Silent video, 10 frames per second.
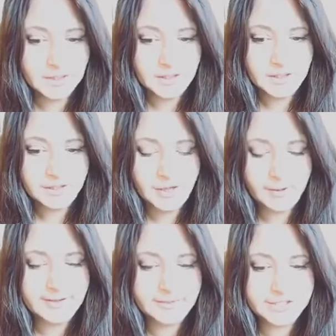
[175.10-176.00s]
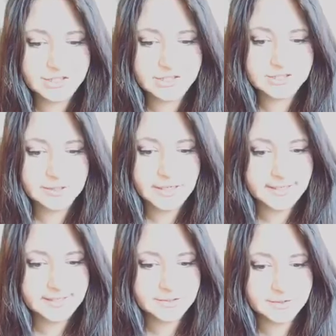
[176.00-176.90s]
no images or
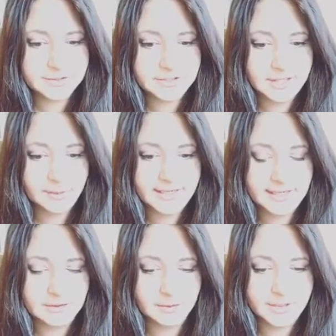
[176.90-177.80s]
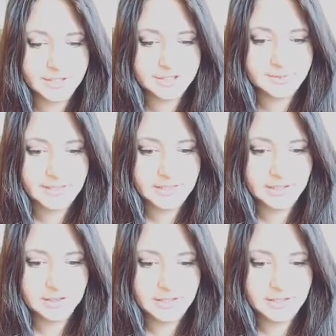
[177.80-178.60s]
idols, that we cannot worship any,